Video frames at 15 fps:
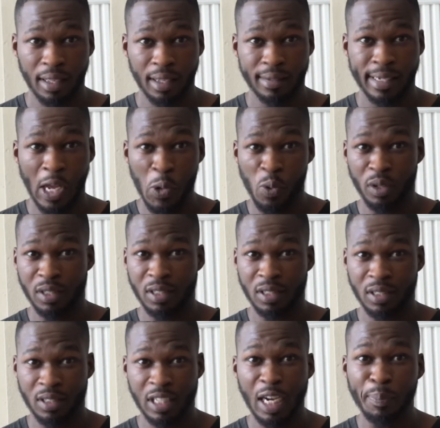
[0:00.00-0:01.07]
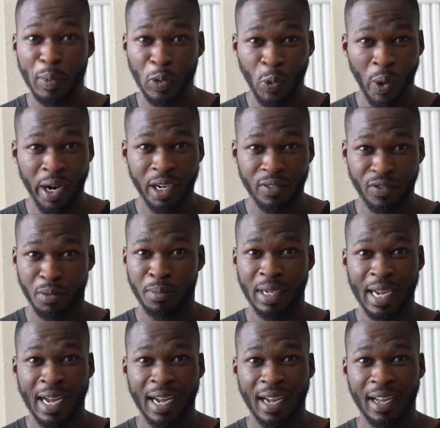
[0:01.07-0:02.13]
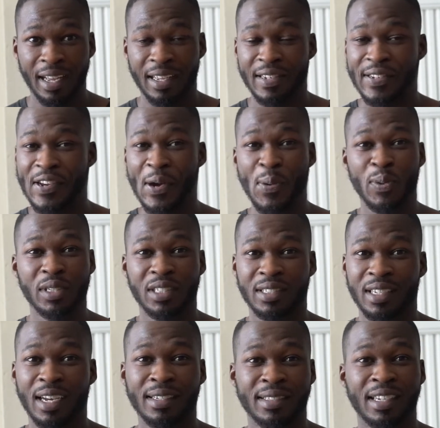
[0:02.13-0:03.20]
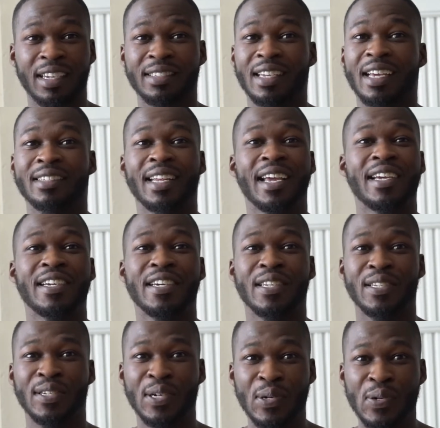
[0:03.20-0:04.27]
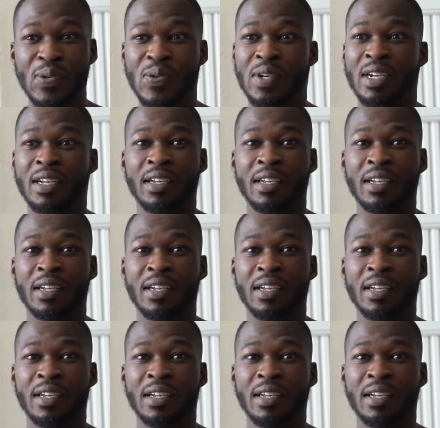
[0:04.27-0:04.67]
They were separated from God, and there was nothing that they could do